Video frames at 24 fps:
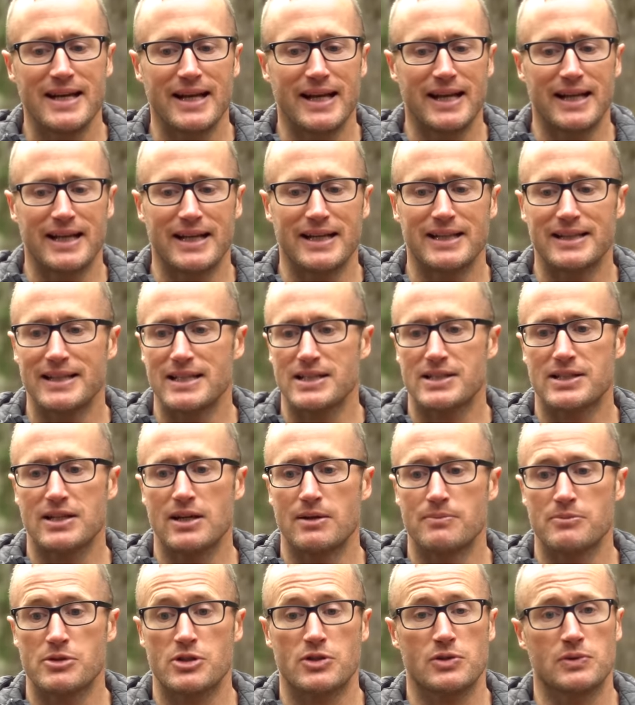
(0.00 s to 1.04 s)
And this
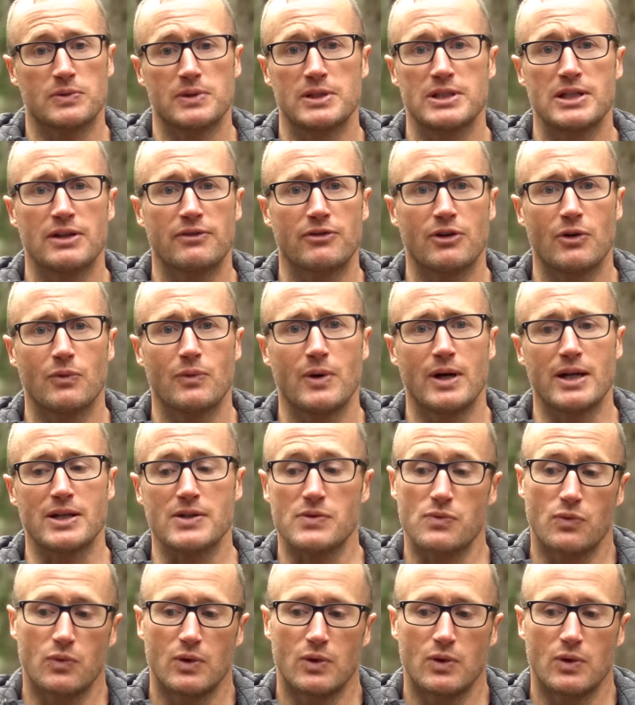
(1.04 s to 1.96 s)
comes through in different ways.